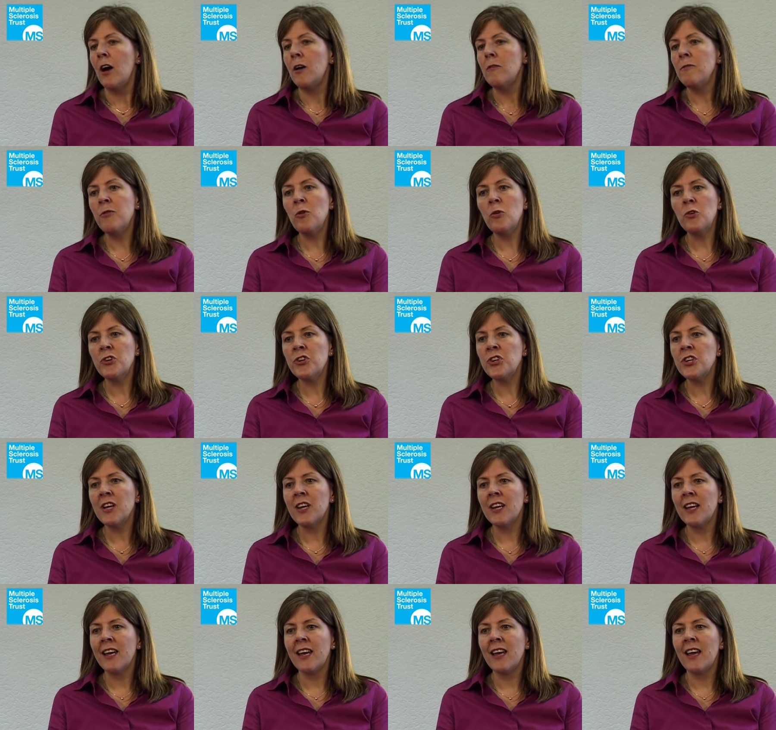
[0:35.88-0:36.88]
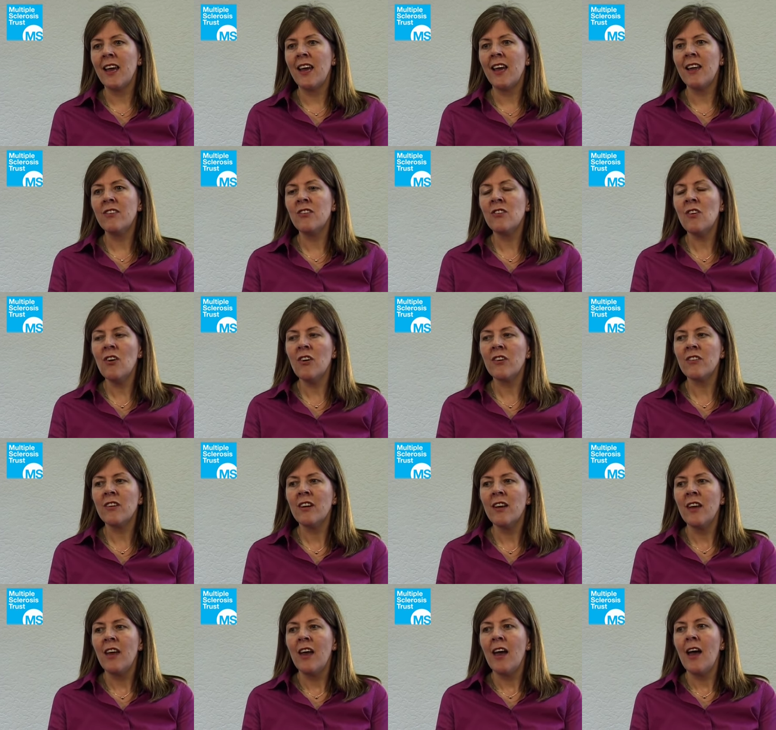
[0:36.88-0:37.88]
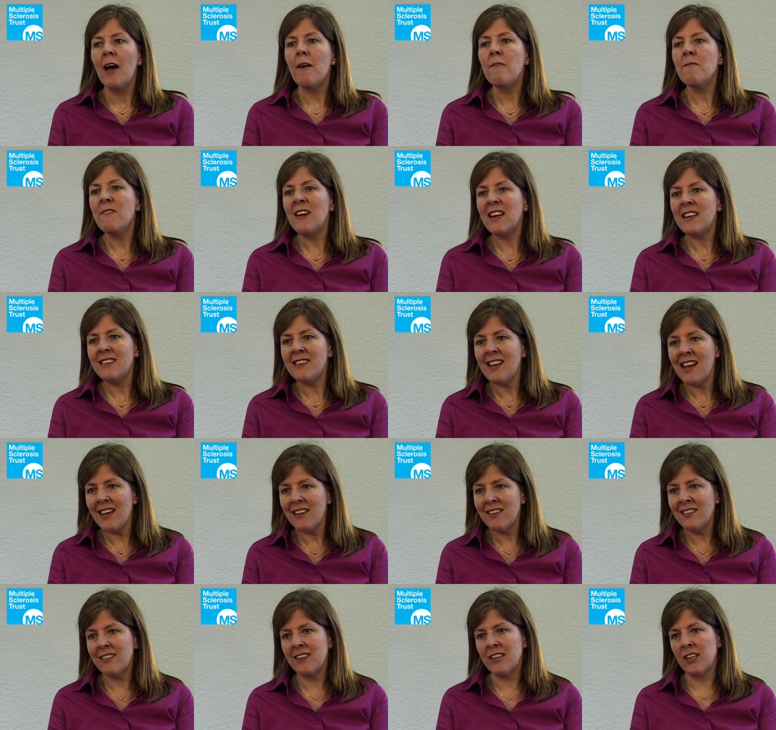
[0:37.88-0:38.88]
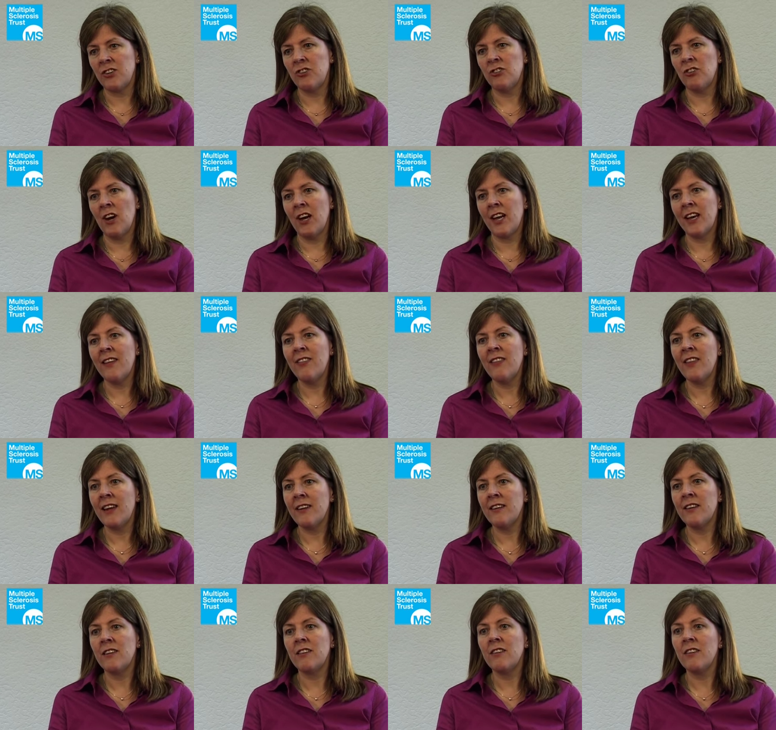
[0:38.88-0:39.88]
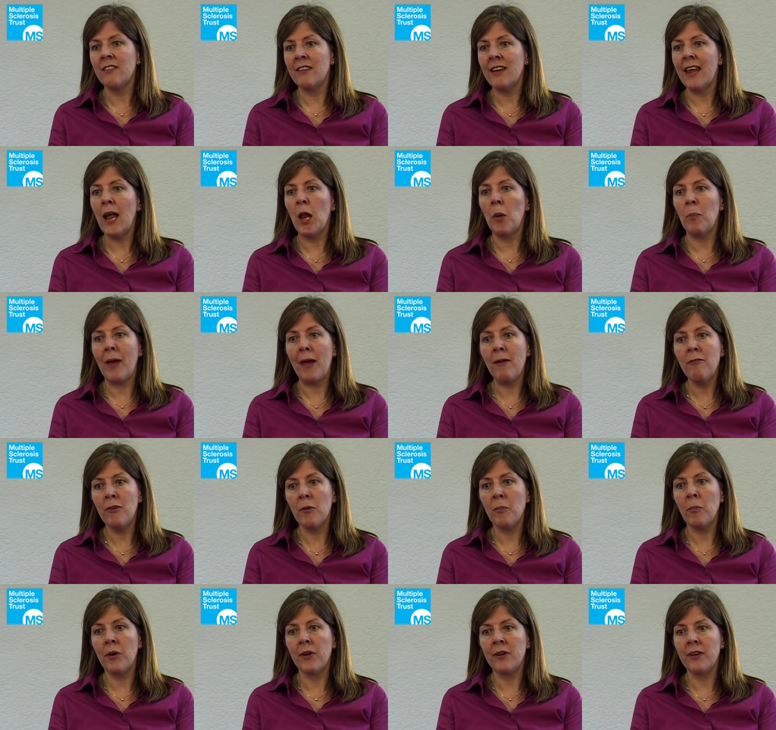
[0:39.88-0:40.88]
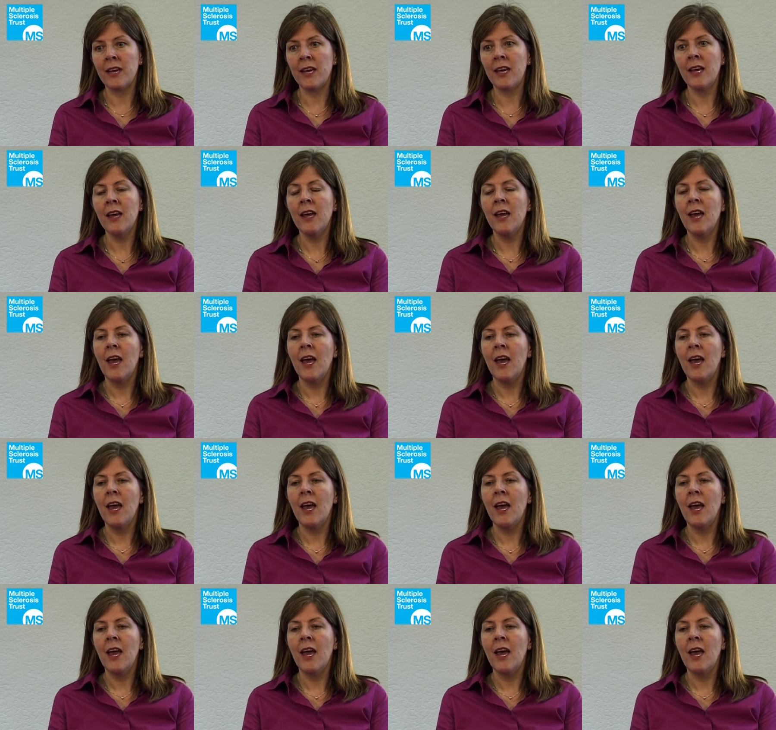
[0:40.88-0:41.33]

Unfortunately, it's not a fantastic drug in that it doesn't help everybody,